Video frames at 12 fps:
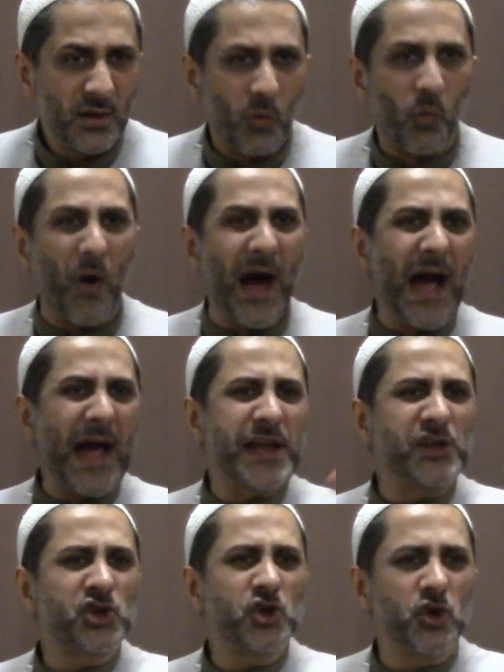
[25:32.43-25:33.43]

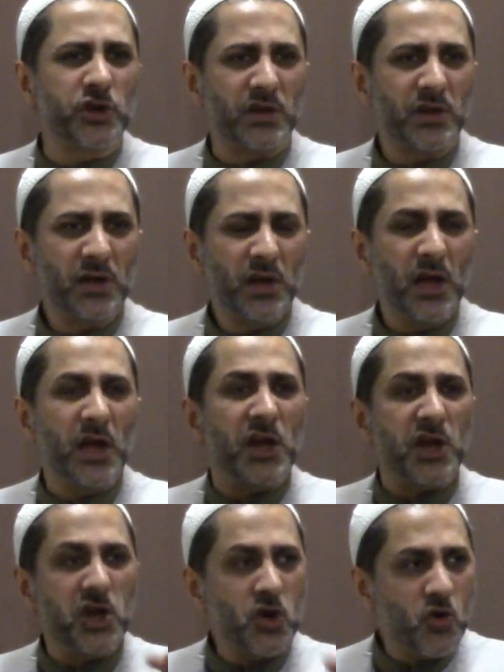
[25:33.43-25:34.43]
Why should
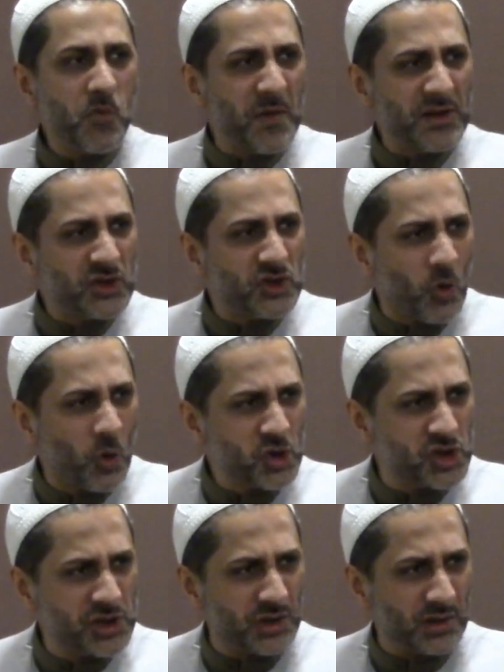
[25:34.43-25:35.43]
human
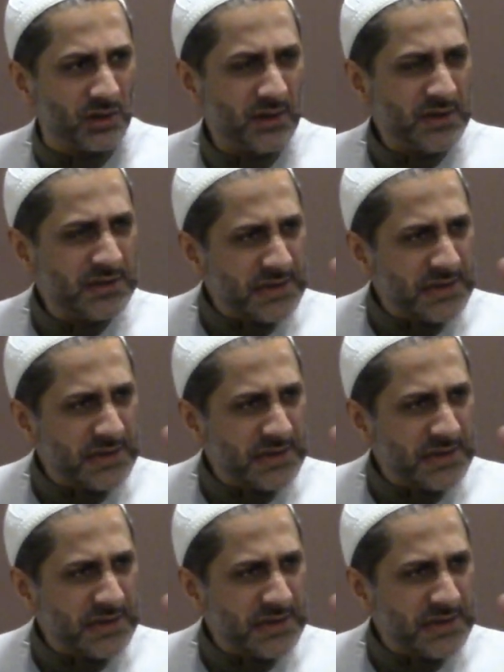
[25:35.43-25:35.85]
social,